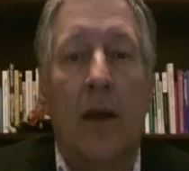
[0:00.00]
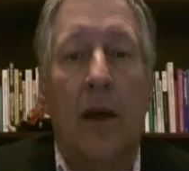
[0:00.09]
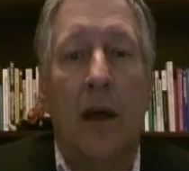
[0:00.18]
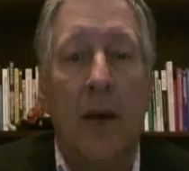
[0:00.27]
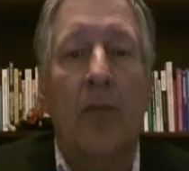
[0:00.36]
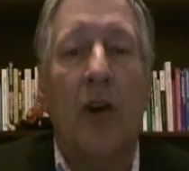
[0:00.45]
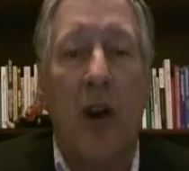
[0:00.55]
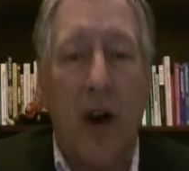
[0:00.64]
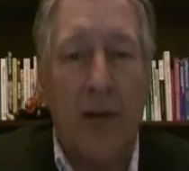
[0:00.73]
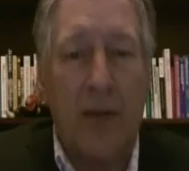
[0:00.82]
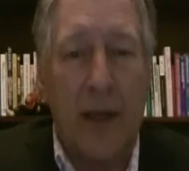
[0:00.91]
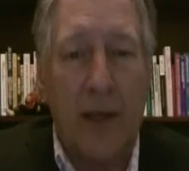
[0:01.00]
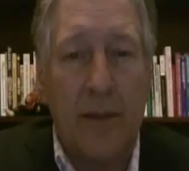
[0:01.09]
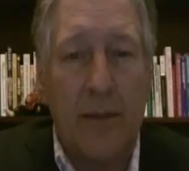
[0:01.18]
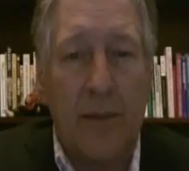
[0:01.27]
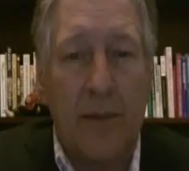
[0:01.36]
I'm
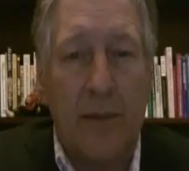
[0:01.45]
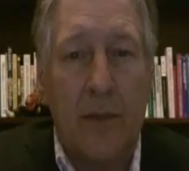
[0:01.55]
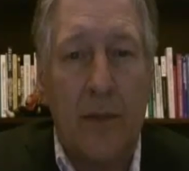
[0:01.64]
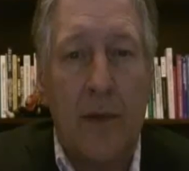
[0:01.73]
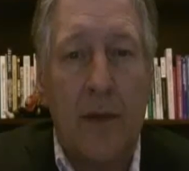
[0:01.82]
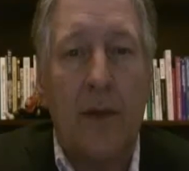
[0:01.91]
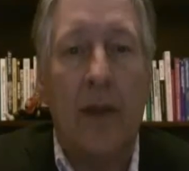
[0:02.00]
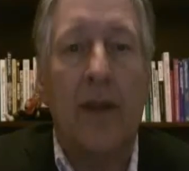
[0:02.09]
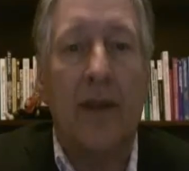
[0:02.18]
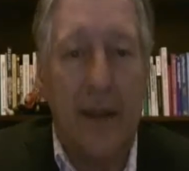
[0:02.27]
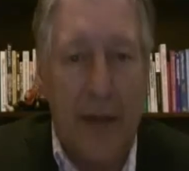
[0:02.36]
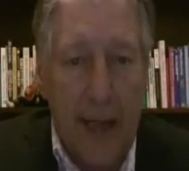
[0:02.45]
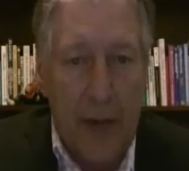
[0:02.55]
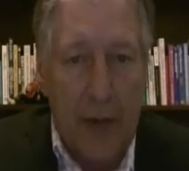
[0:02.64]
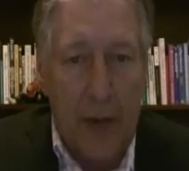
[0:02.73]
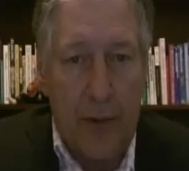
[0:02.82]
confident that
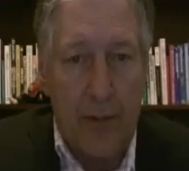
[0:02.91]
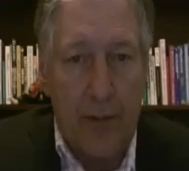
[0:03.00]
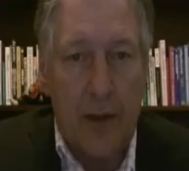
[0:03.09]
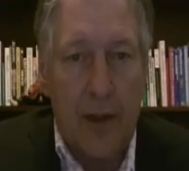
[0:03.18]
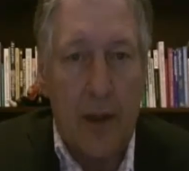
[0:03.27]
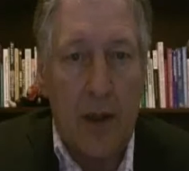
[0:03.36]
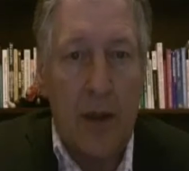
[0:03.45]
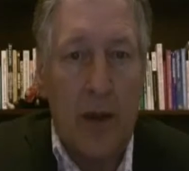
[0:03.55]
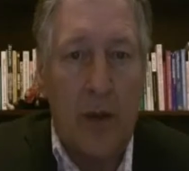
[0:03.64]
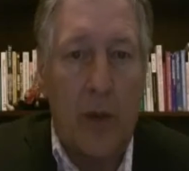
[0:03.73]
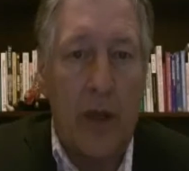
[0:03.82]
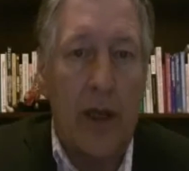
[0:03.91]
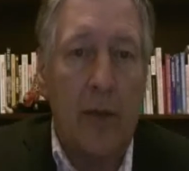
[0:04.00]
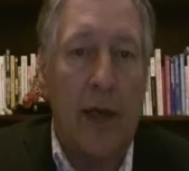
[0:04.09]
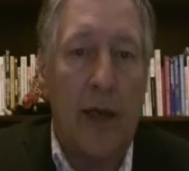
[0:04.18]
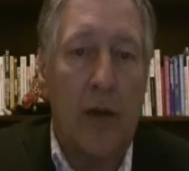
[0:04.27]
together we
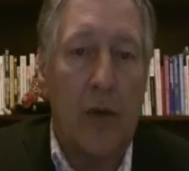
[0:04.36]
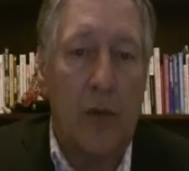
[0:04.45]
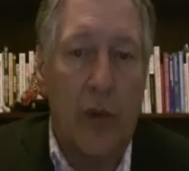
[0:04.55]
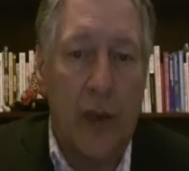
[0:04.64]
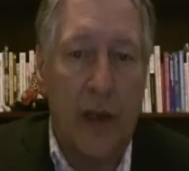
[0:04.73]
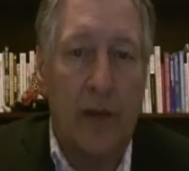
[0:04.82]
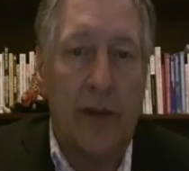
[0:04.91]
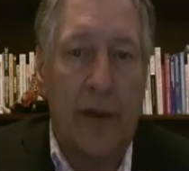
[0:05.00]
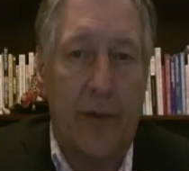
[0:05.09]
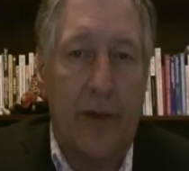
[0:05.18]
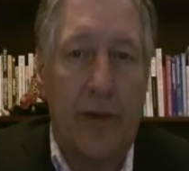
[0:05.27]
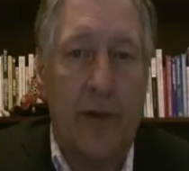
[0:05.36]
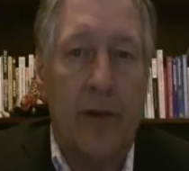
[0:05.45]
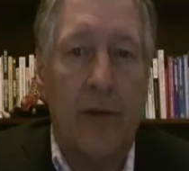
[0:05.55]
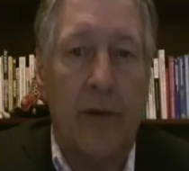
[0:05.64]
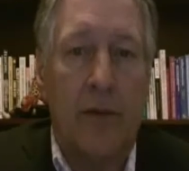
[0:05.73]
can make a real difference
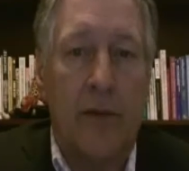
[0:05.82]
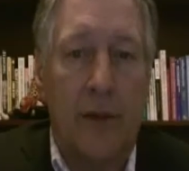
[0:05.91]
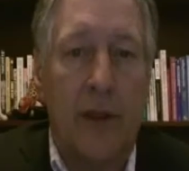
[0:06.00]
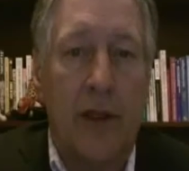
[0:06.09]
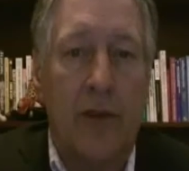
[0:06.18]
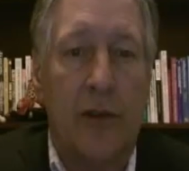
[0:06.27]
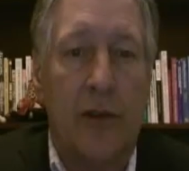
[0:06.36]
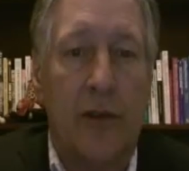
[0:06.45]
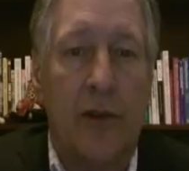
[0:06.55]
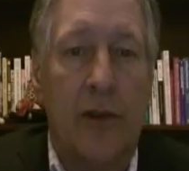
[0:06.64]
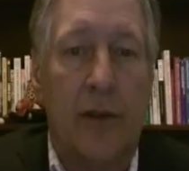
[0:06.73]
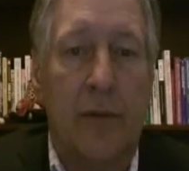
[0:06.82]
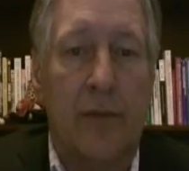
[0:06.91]
for these students.